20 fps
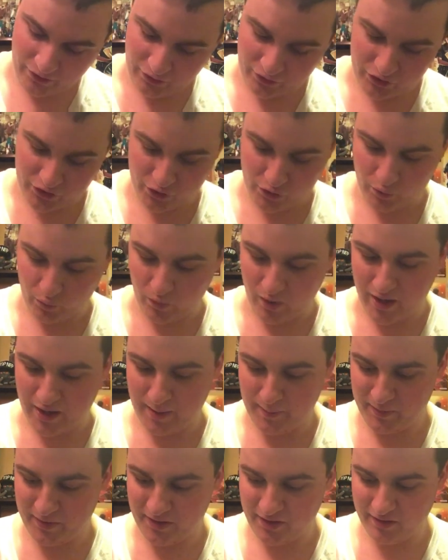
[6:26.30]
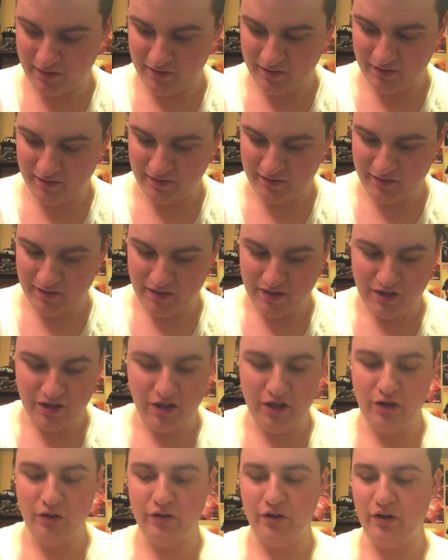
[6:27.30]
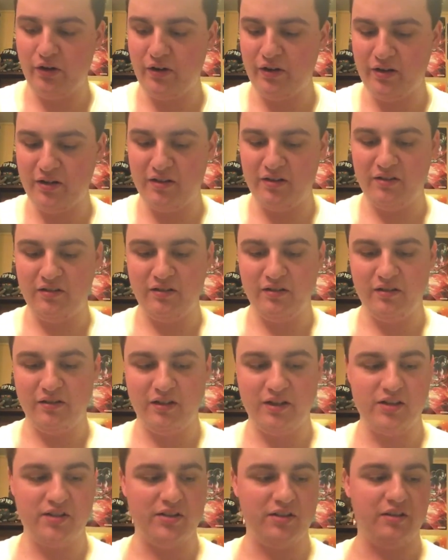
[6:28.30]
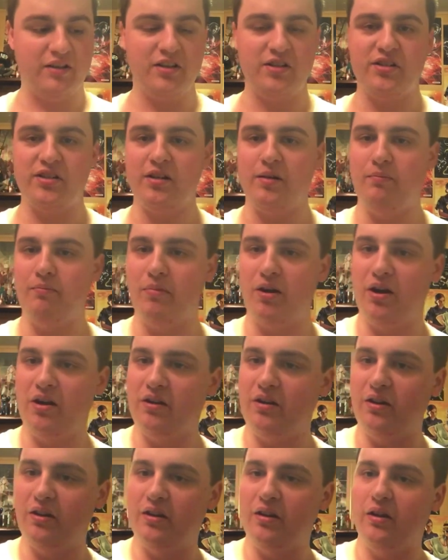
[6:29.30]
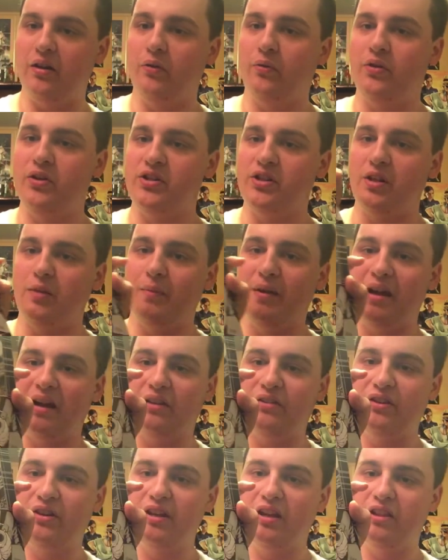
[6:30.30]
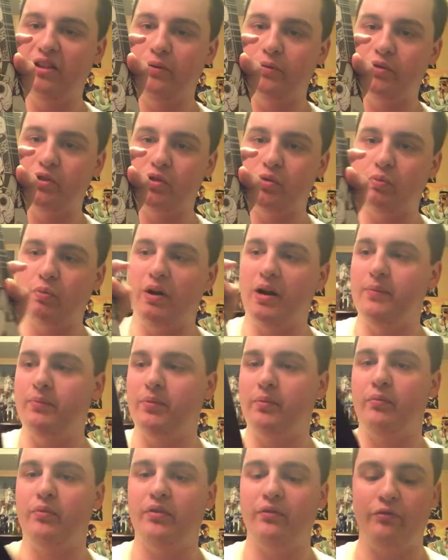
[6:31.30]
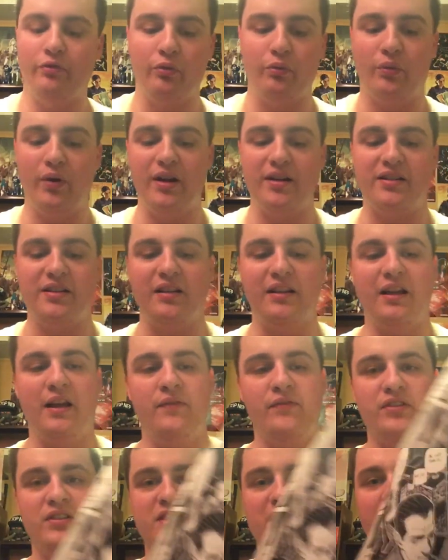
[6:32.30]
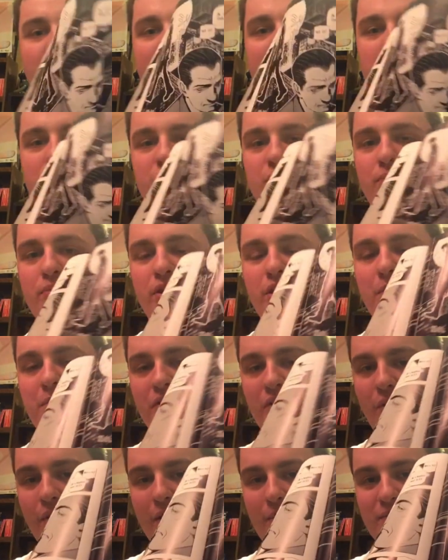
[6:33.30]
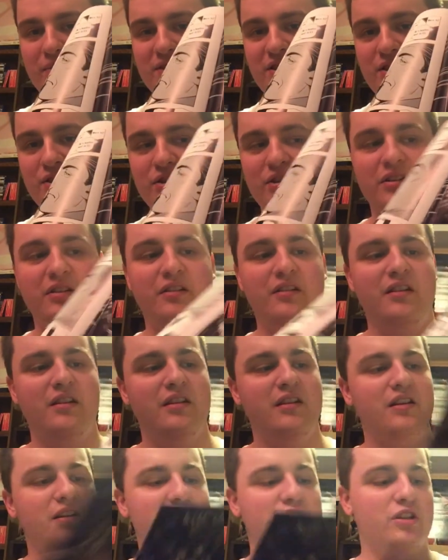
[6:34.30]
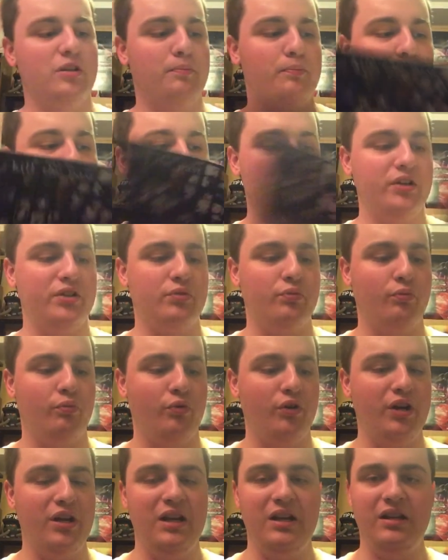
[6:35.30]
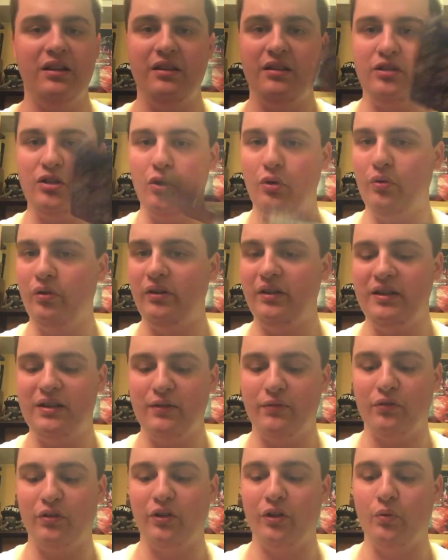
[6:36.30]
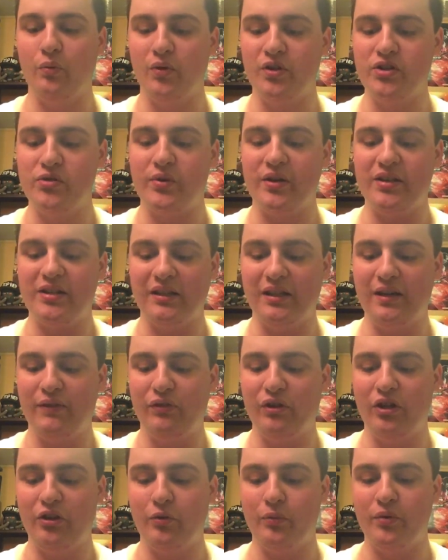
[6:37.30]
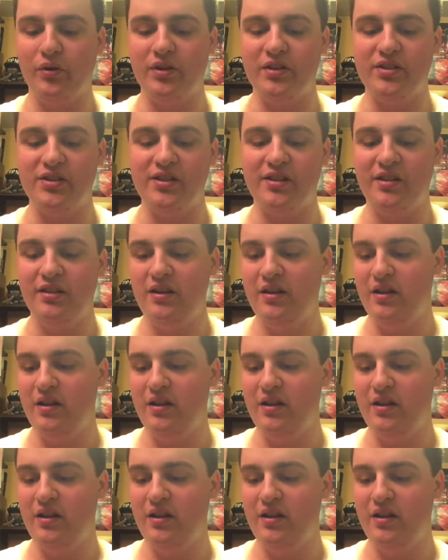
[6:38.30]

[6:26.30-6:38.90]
swapped. No, they're because some manga originally back in the day, they would swap them for right to left instead of actually put them in the right position. So the books read totally differently. One's right to left, the other one's